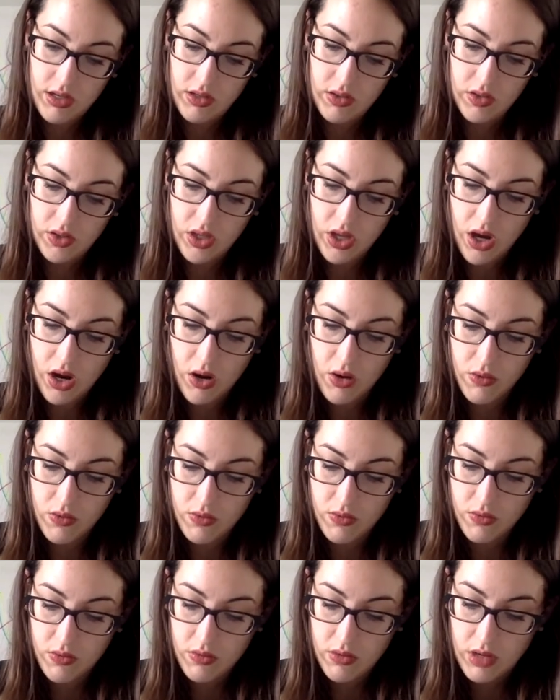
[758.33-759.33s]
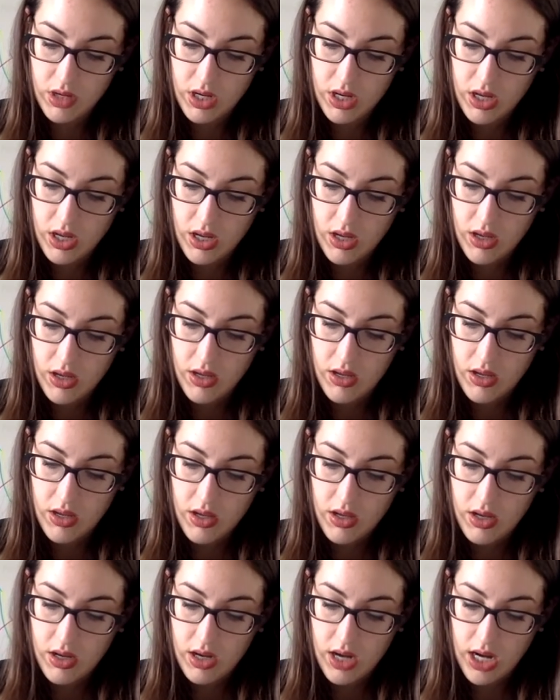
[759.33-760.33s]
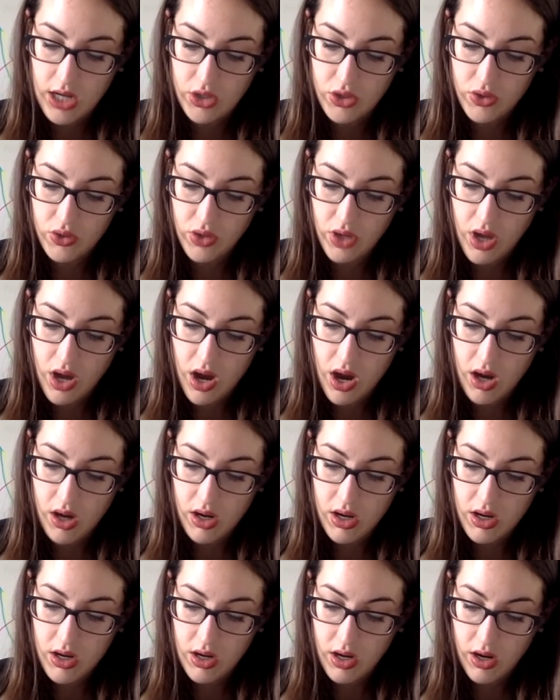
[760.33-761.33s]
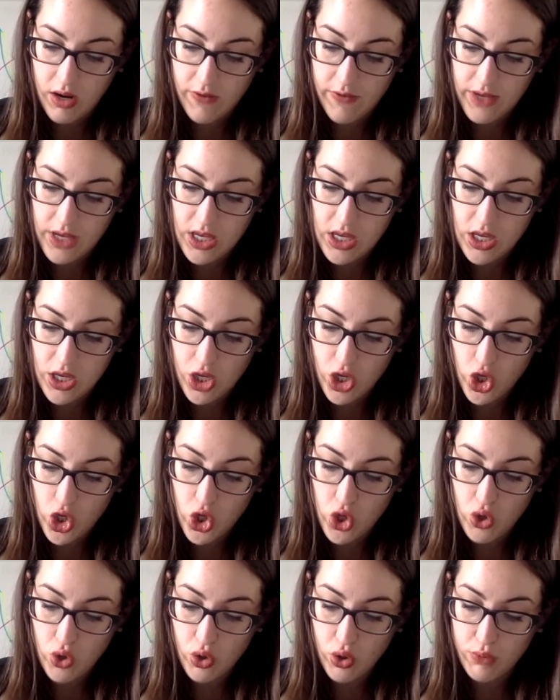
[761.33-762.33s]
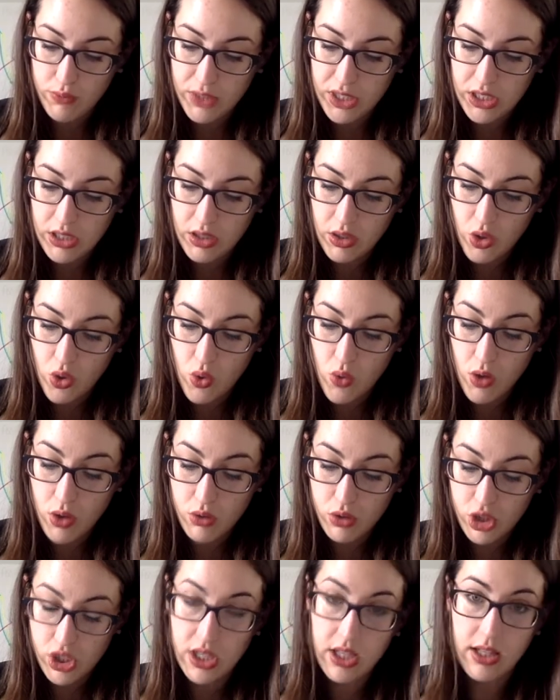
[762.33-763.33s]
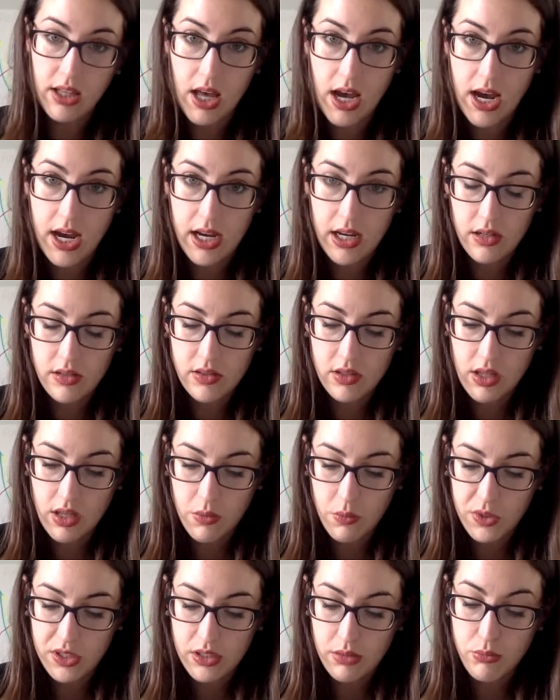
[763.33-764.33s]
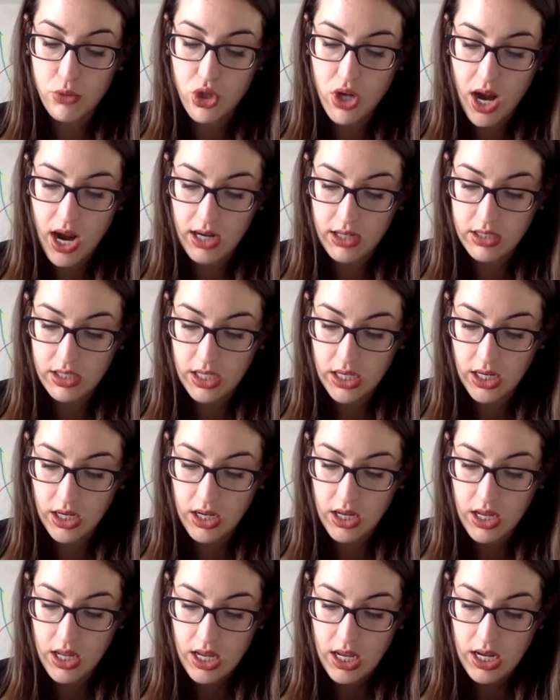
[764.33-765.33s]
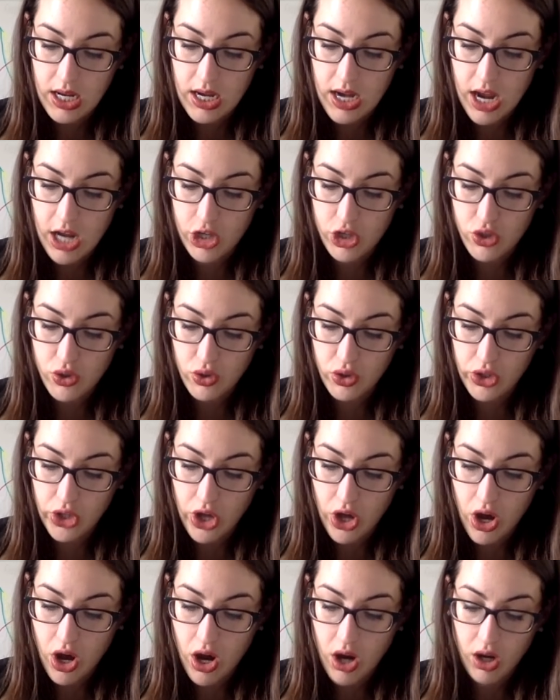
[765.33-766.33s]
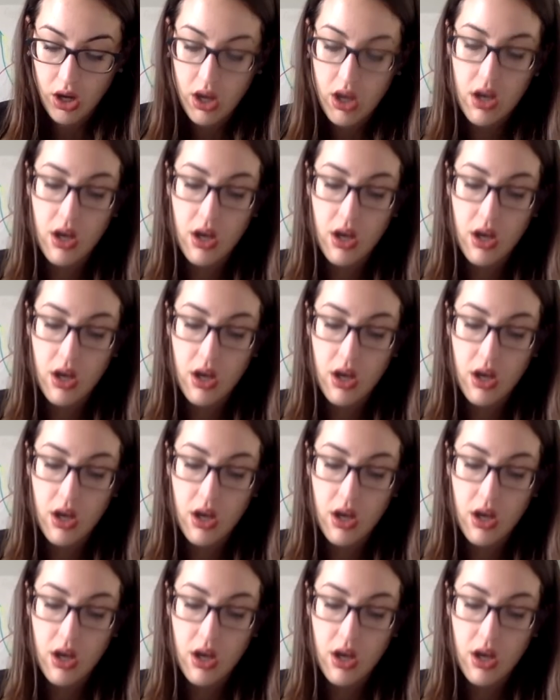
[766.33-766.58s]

So natural log of e cubed, quotient line, so then we're subtracting natural log